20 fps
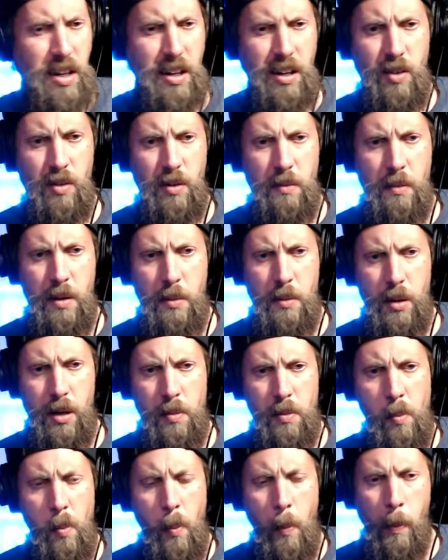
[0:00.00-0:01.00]
I can't
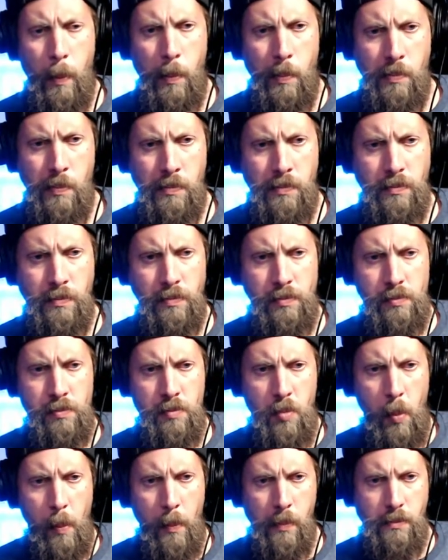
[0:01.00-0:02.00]
remember.
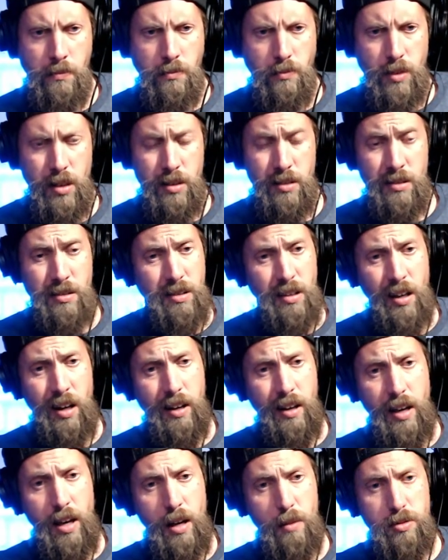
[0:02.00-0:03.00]
Man, there's
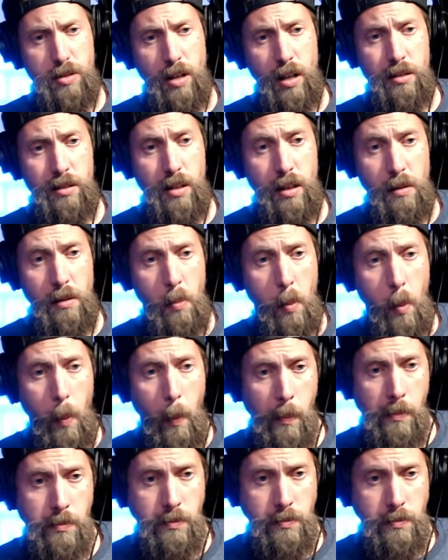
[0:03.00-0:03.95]
a lot of apps out there.